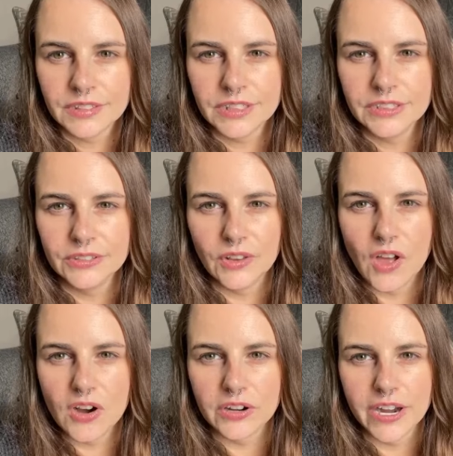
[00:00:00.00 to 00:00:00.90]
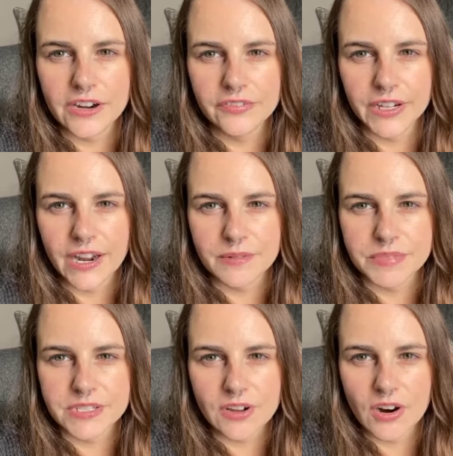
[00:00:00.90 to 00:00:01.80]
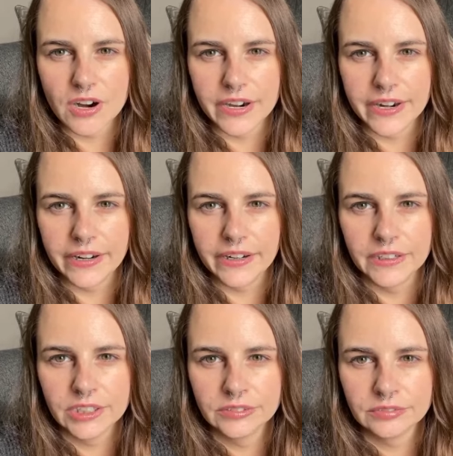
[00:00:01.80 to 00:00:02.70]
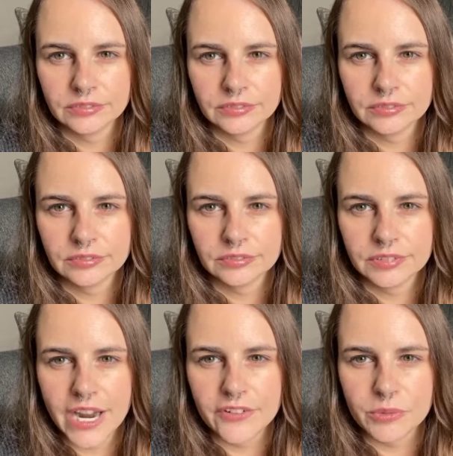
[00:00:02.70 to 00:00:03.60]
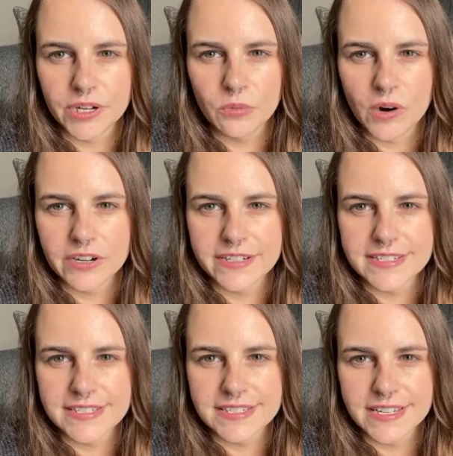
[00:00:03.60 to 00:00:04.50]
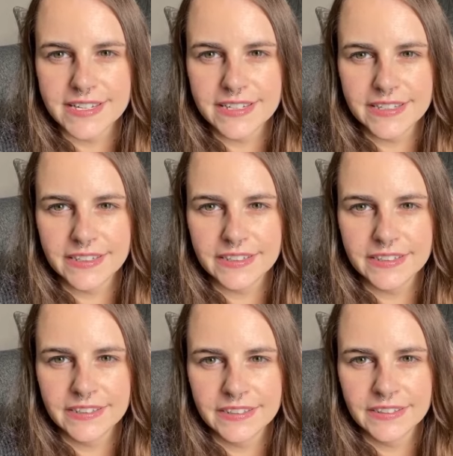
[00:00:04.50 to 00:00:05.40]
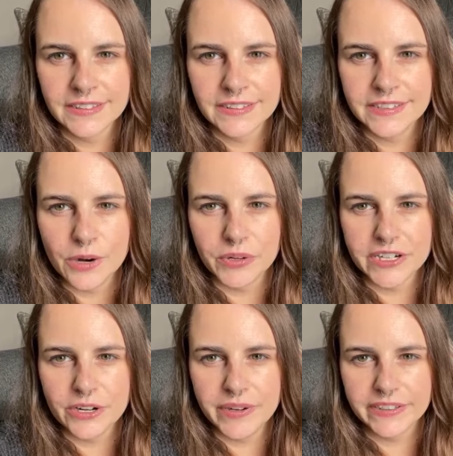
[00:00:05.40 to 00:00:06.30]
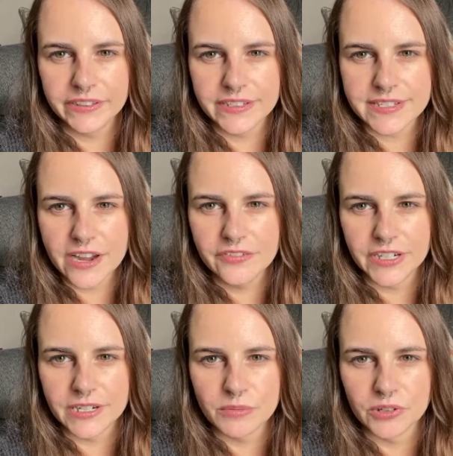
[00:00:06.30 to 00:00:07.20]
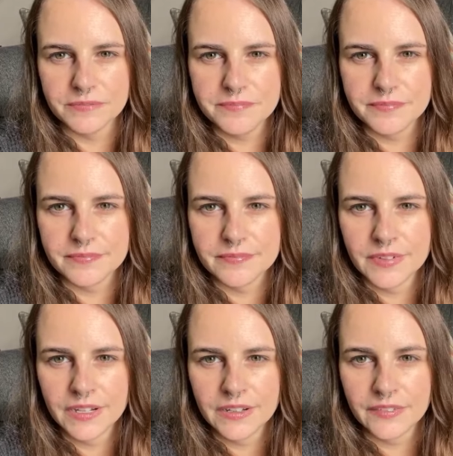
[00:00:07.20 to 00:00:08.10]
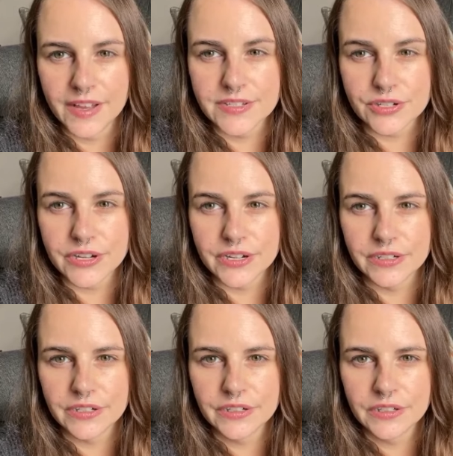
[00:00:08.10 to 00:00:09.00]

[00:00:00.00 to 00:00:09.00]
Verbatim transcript: oh, long COVID, I am sorry. Everyone at work is sick. No one in New England gets COVID anymore. Hmm, that's good.